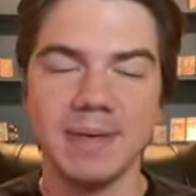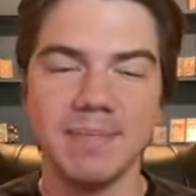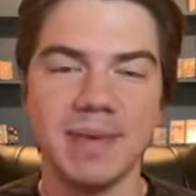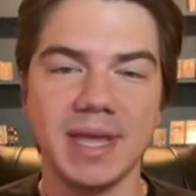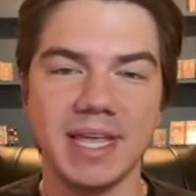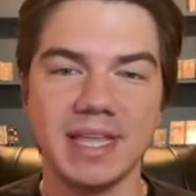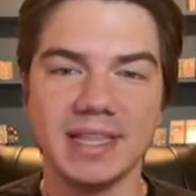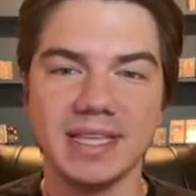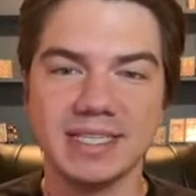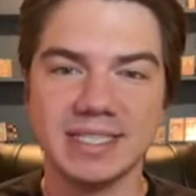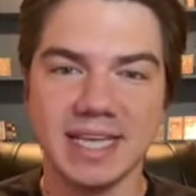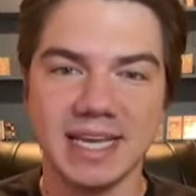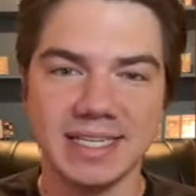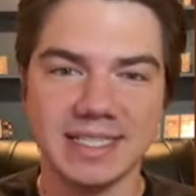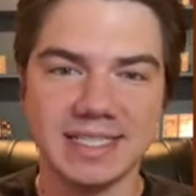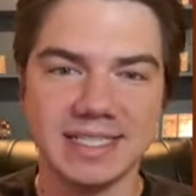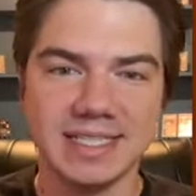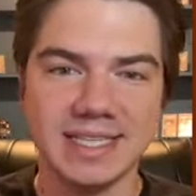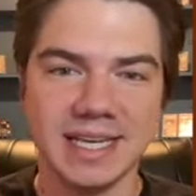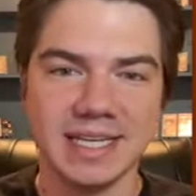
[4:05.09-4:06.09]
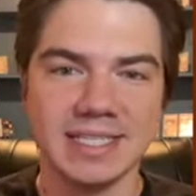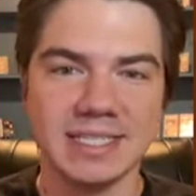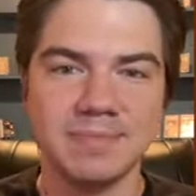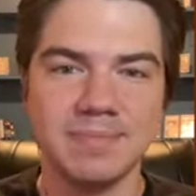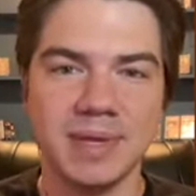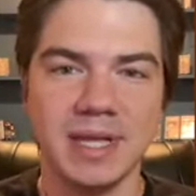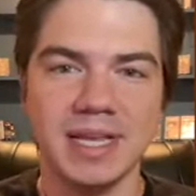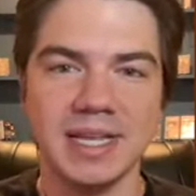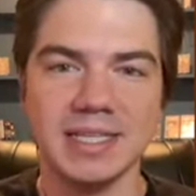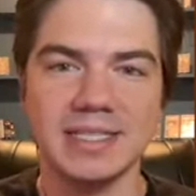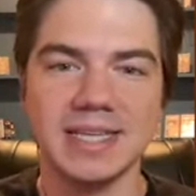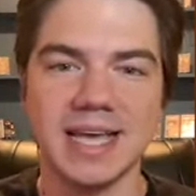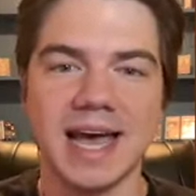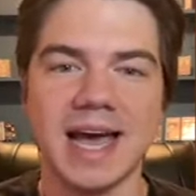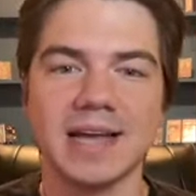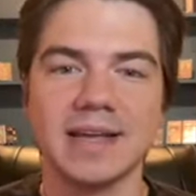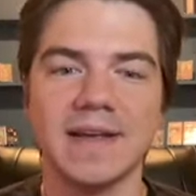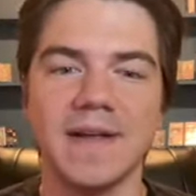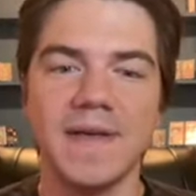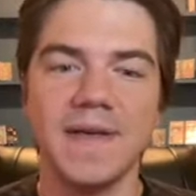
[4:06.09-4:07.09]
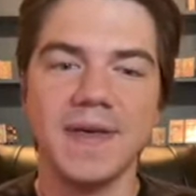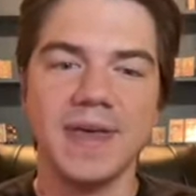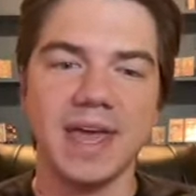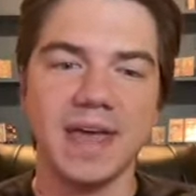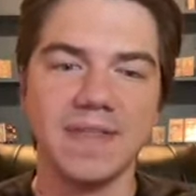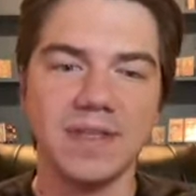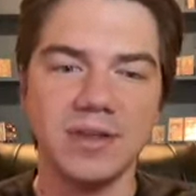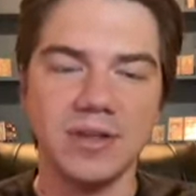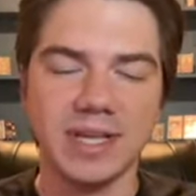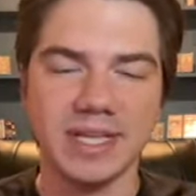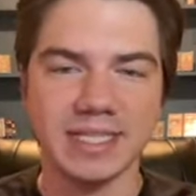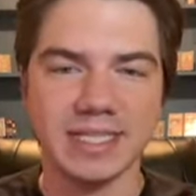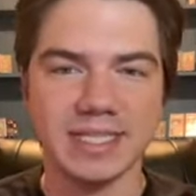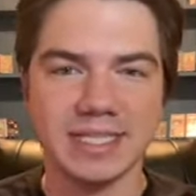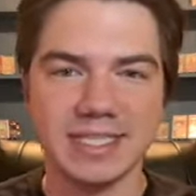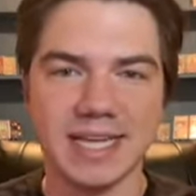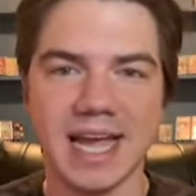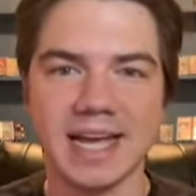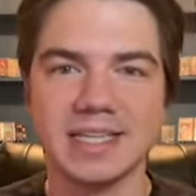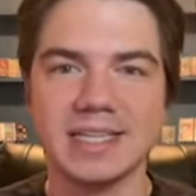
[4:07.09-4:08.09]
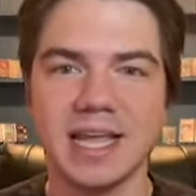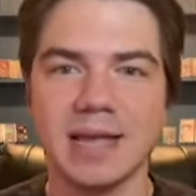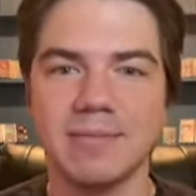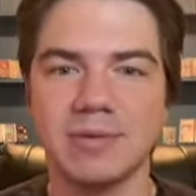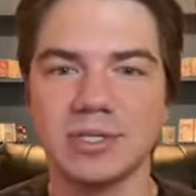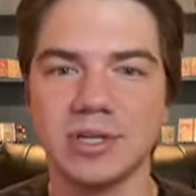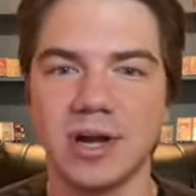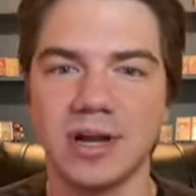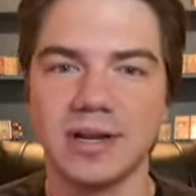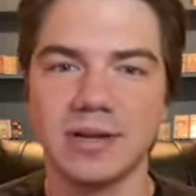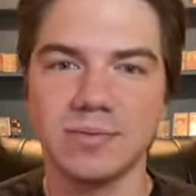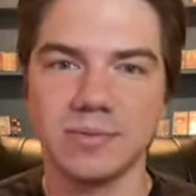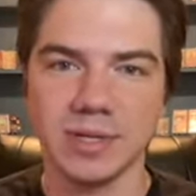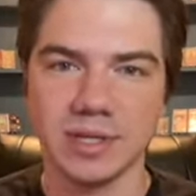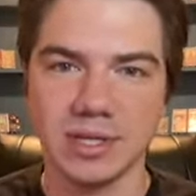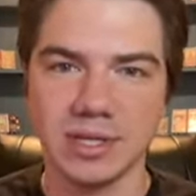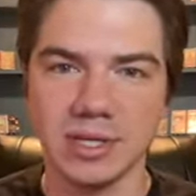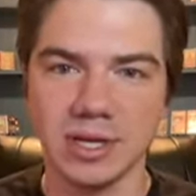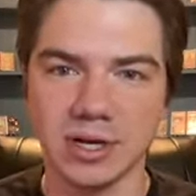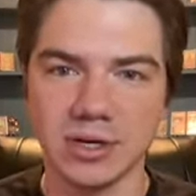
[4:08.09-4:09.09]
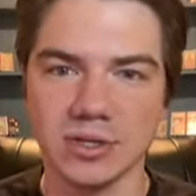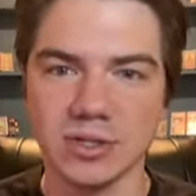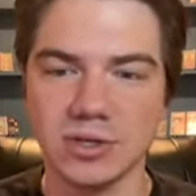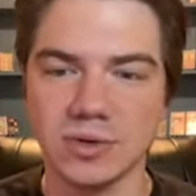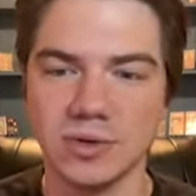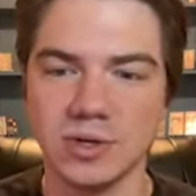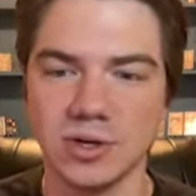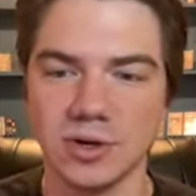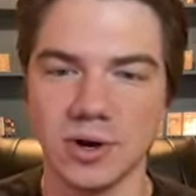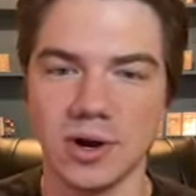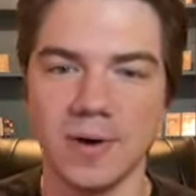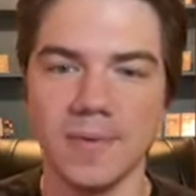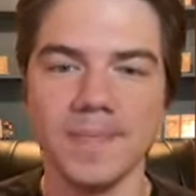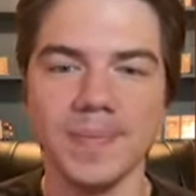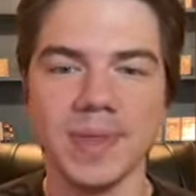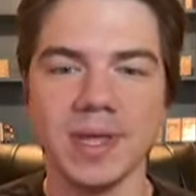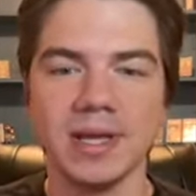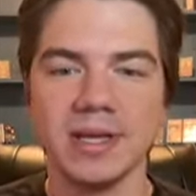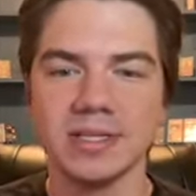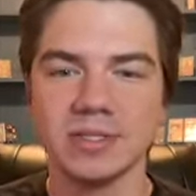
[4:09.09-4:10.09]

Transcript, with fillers: making this a six speed attack and then you can stack damage on it with Younger Toguro.